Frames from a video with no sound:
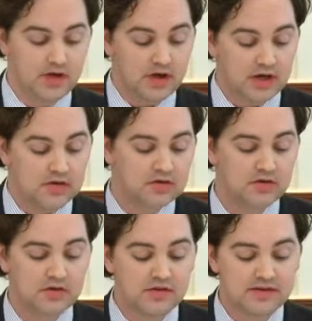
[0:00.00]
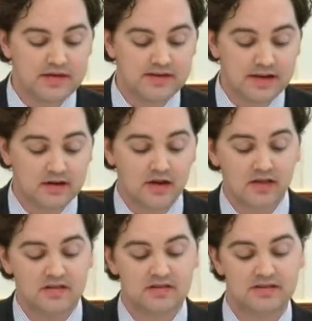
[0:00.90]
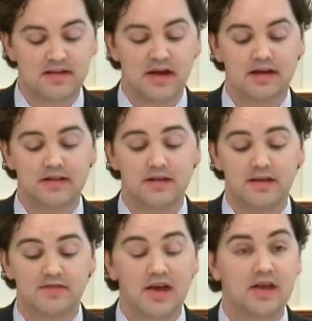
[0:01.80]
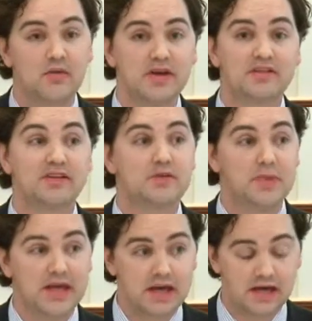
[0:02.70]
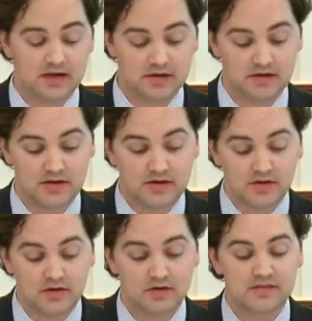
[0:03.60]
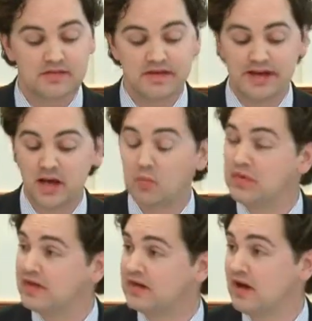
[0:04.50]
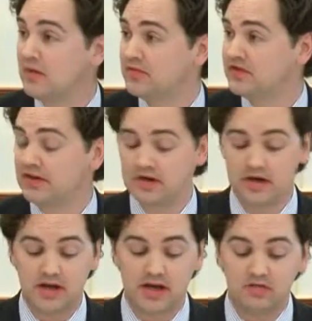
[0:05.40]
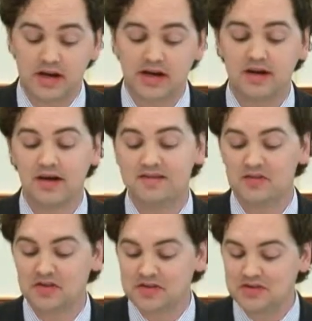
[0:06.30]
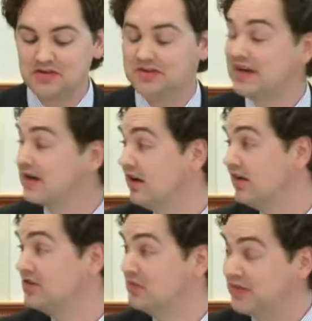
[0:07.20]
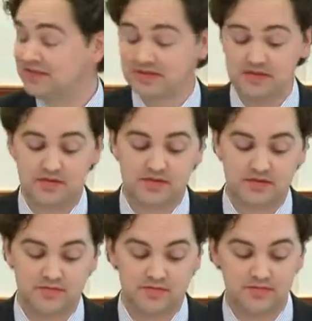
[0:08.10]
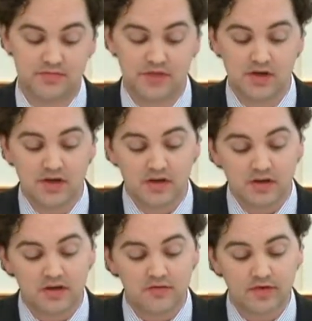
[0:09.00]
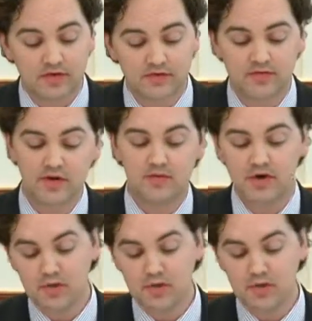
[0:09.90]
Include nursing in technology design and evaluation at the beginning. Nurses can help with adoption and recognize and reduce technology misuse. You've heard from a